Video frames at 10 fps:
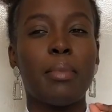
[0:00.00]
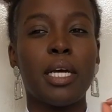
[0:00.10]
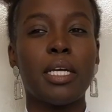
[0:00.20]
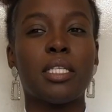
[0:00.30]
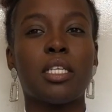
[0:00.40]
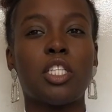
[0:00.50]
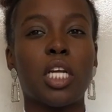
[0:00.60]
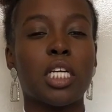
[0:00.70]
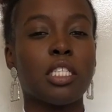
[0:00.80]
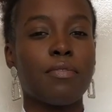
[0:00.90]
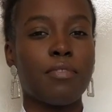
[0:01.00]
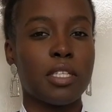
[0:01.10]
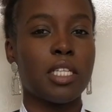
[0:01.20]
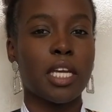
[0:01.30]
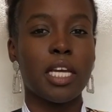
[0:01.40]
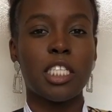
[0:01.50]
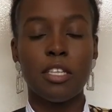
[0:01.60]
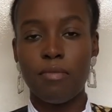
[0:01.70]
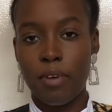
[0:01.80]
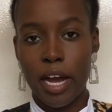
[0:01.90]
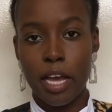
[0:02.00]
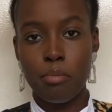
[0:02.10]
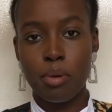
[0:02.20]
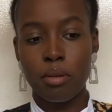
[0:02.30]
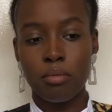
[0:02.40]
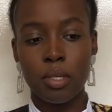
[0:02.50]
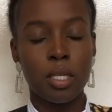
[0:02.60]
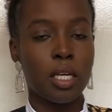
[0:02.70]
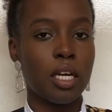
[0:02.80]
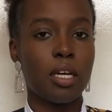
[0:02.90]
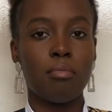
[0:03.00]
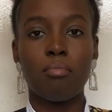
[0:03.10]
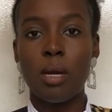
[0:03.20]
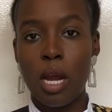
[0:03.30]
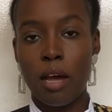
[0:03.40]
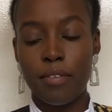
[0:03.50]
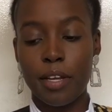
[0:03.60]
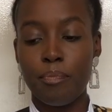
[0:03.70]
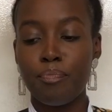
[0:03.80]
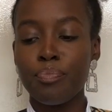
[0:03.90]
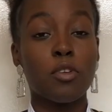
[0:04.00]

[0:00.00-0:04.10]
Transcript: It's such like a sophisticated vibe. Love it. For